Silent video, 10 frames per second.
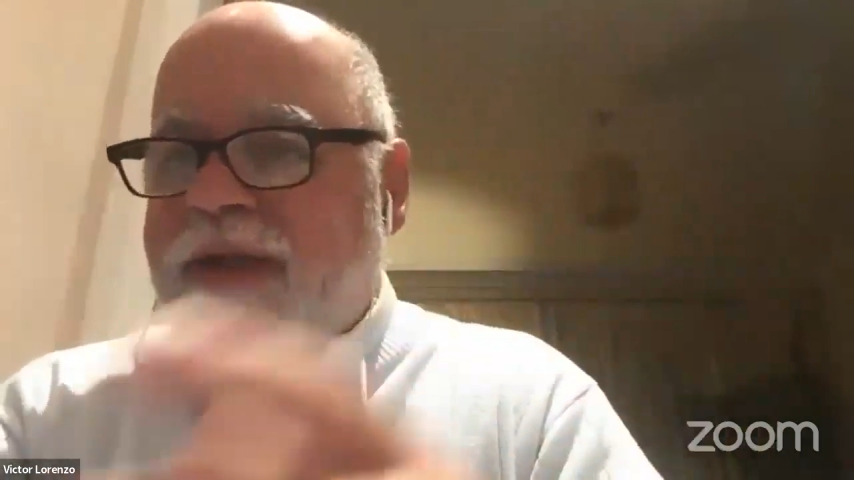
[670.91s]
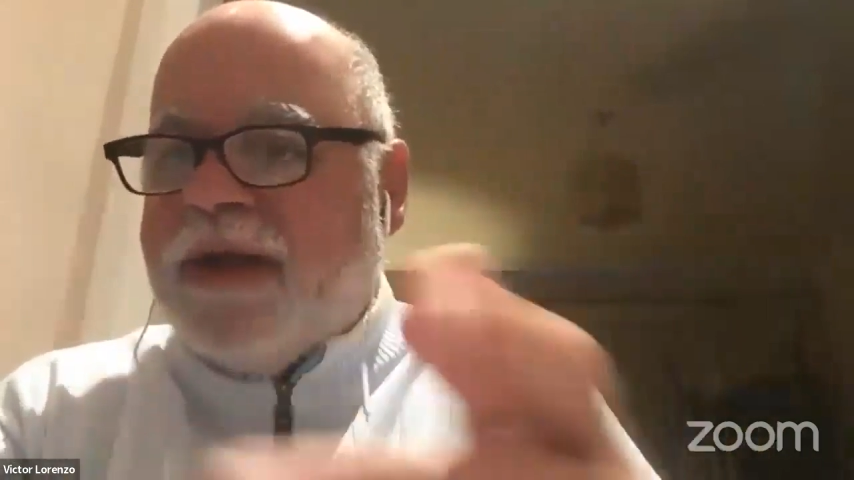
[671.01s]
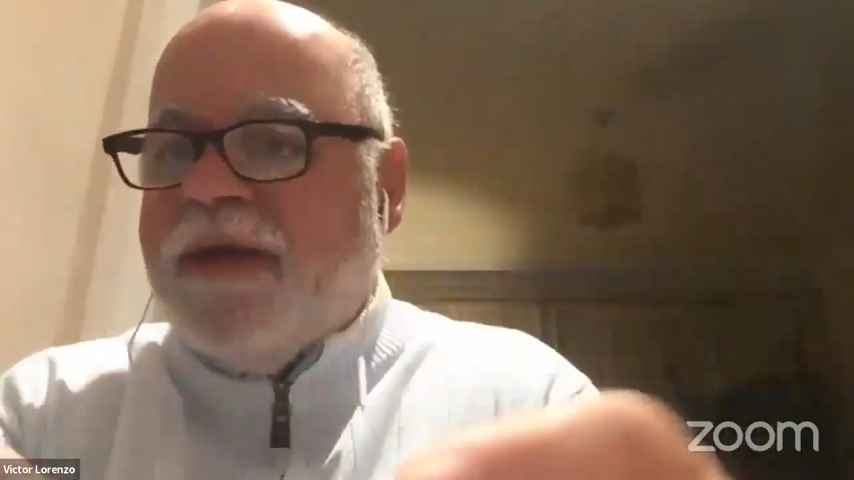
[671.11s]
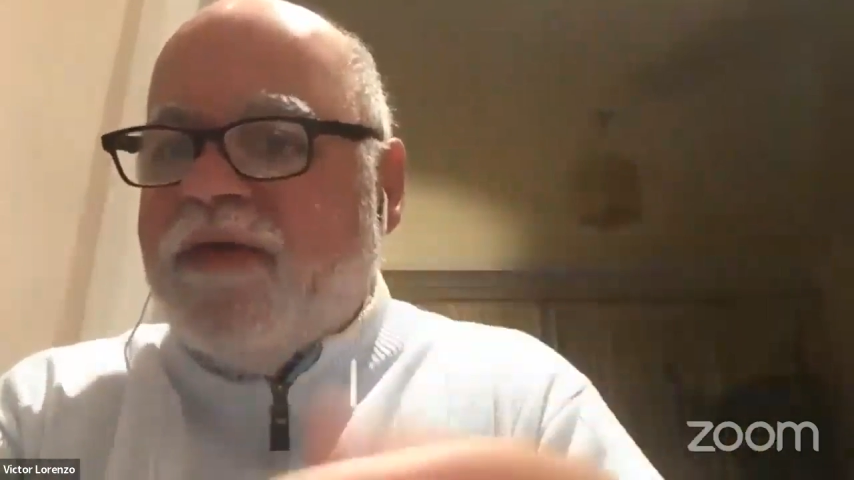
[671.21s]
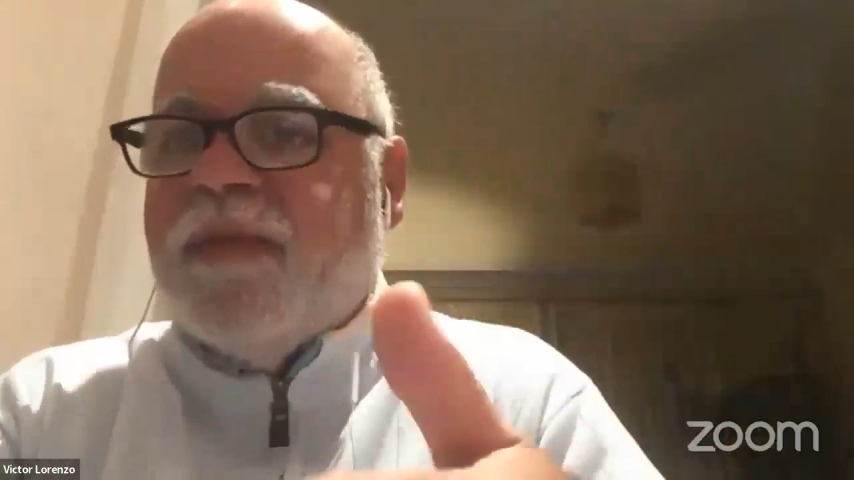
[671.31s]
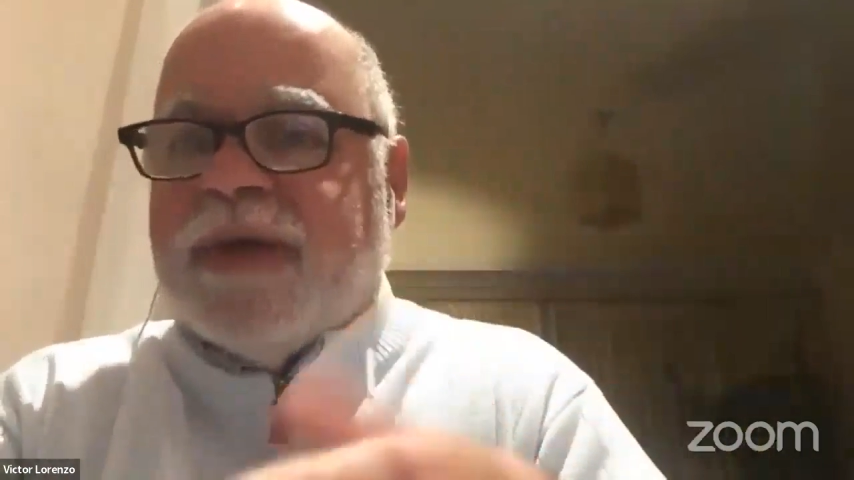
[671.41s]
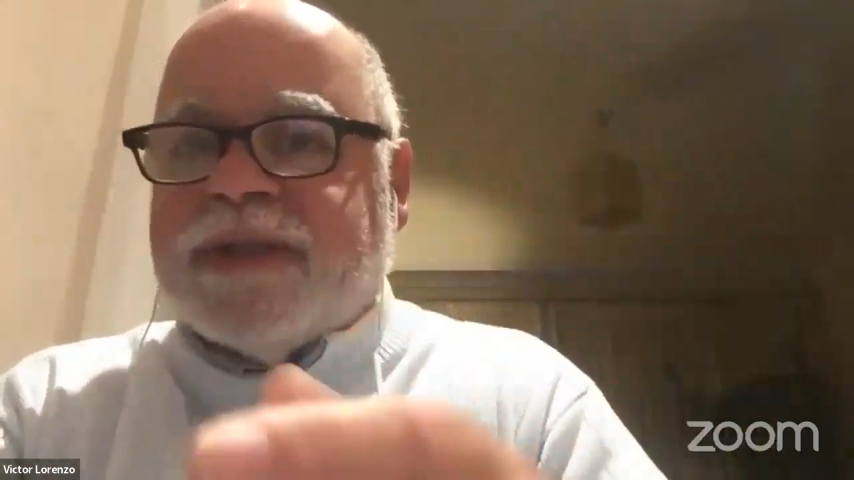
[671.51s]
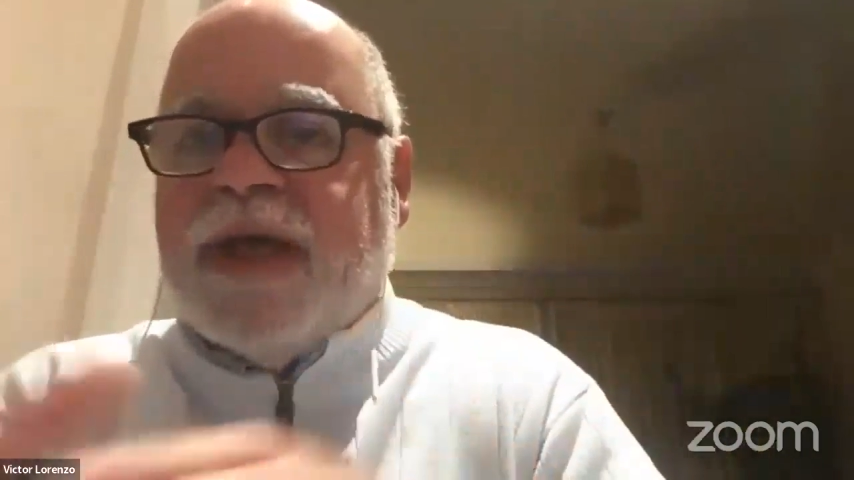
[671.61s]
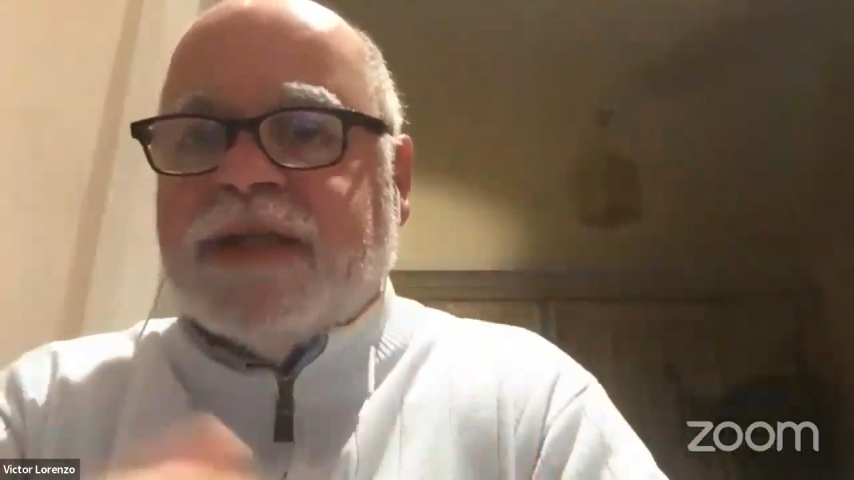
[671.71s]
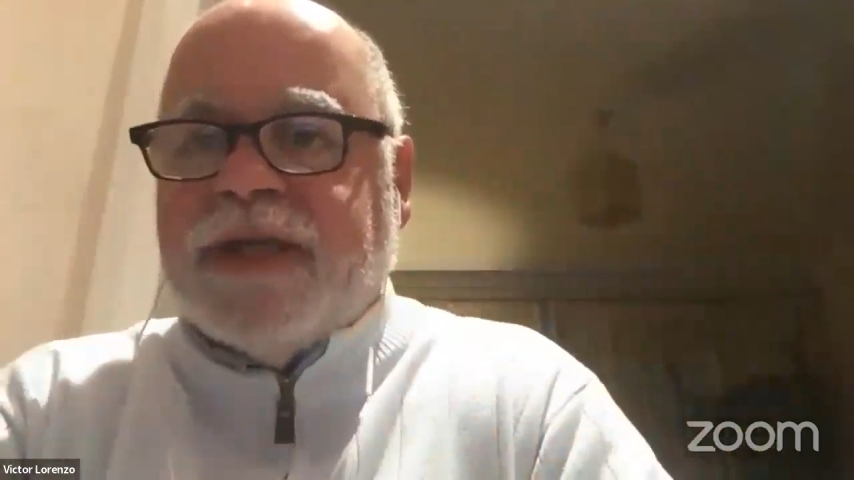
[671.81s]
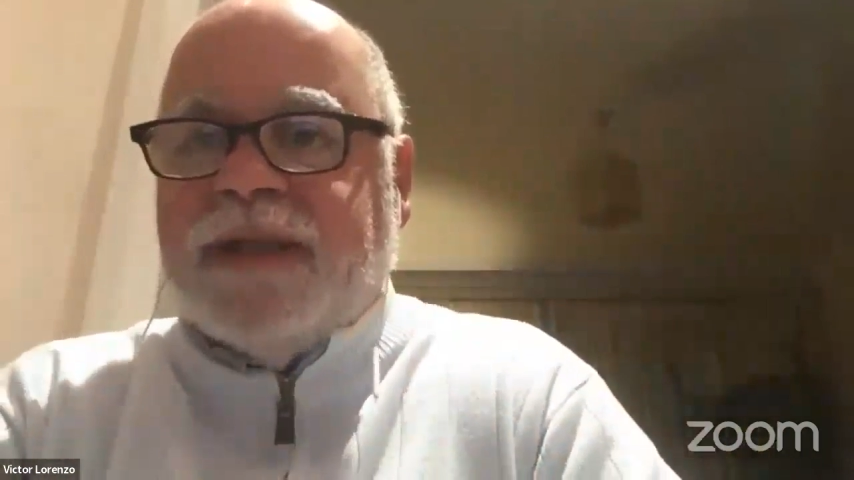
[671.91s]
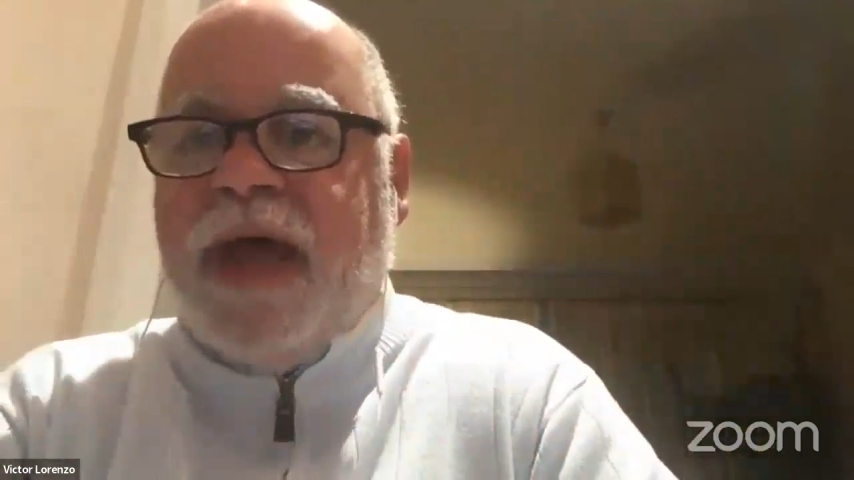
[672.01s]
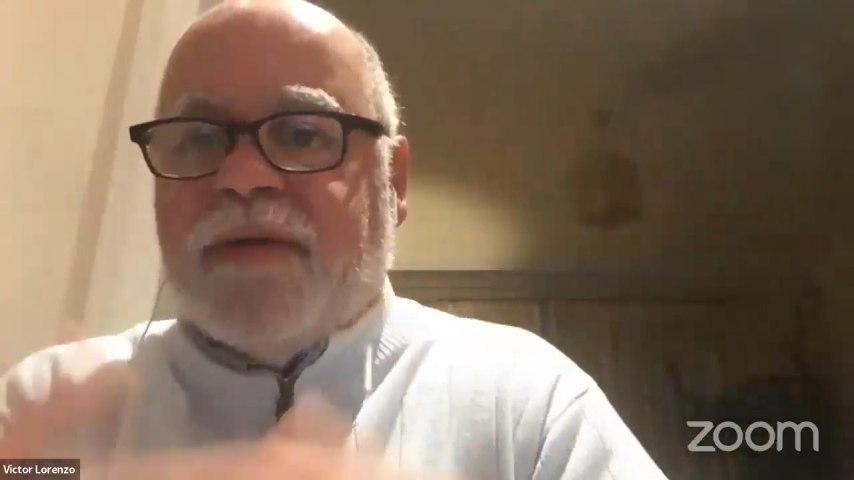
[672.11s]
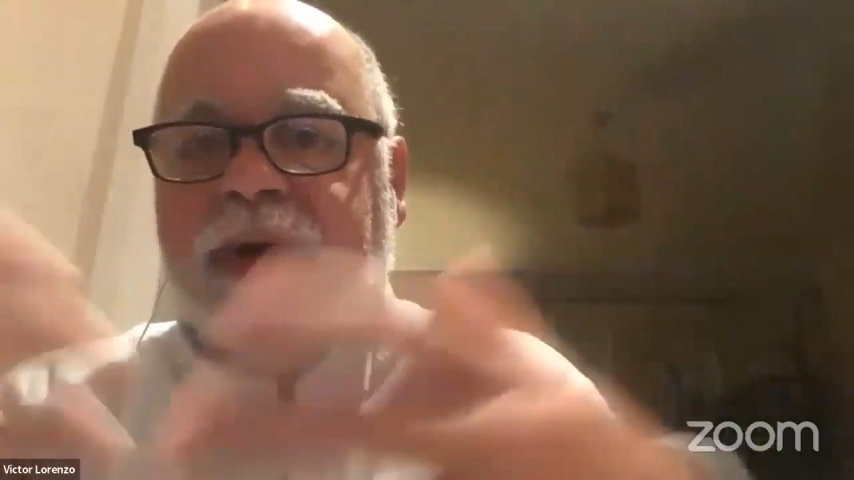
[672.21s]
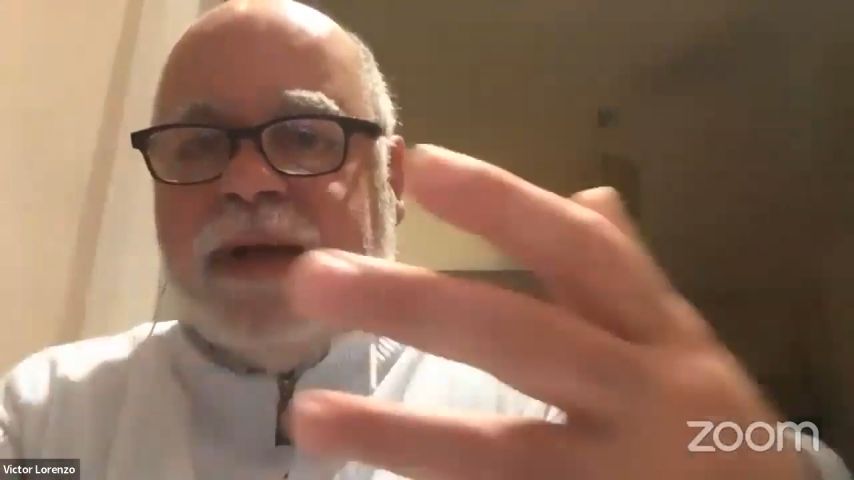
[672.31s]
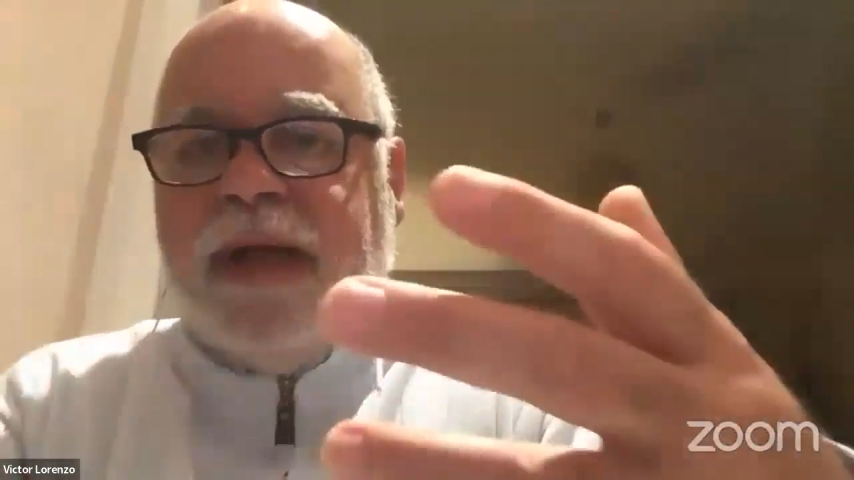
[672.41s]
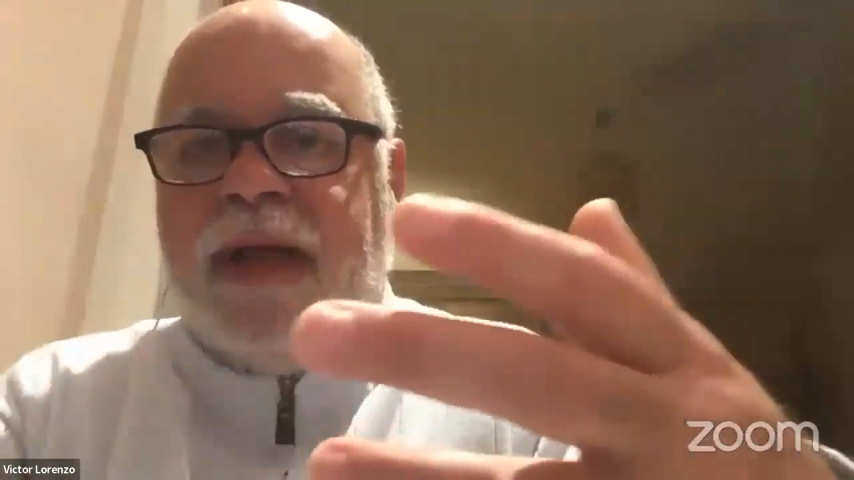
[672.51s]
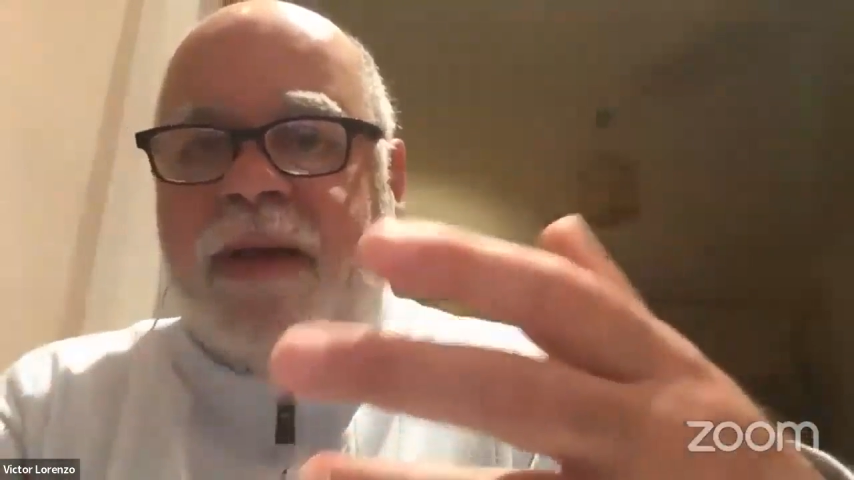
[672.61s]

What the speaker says: They give you massage and that one.